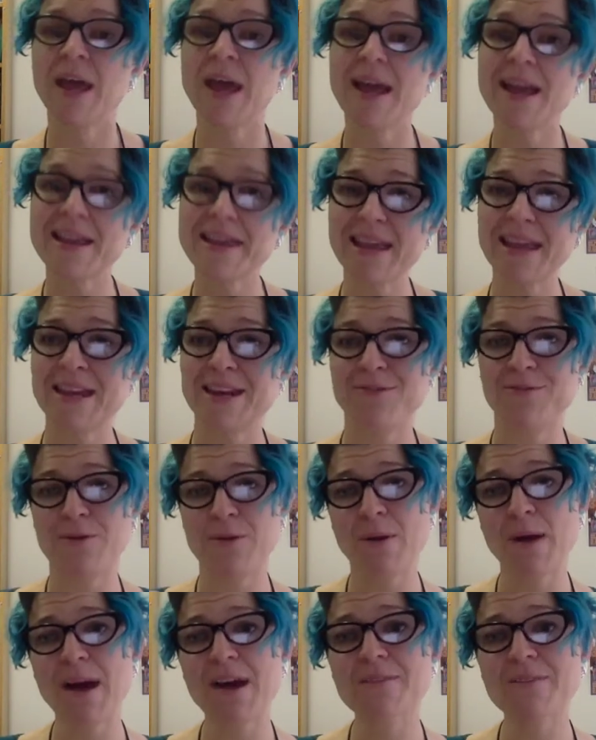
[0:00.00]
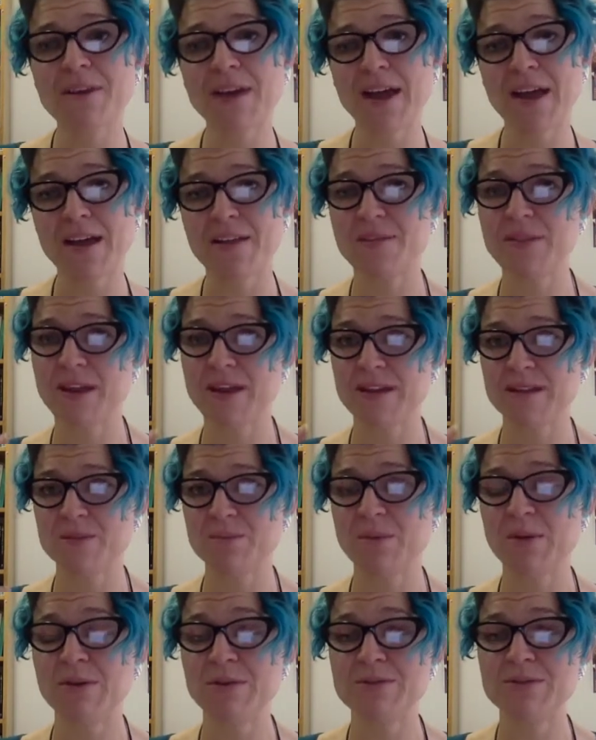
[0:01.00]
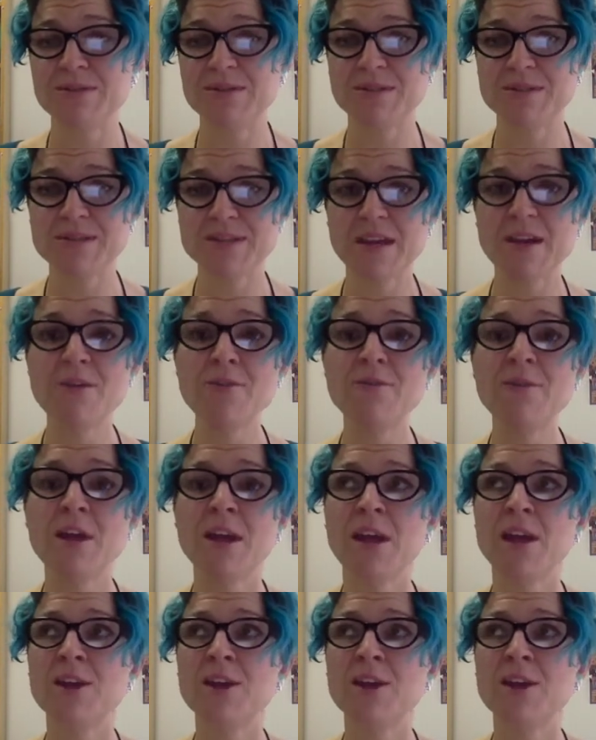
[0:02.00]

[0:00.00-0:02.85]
Again, if you haven't had that experience yourself,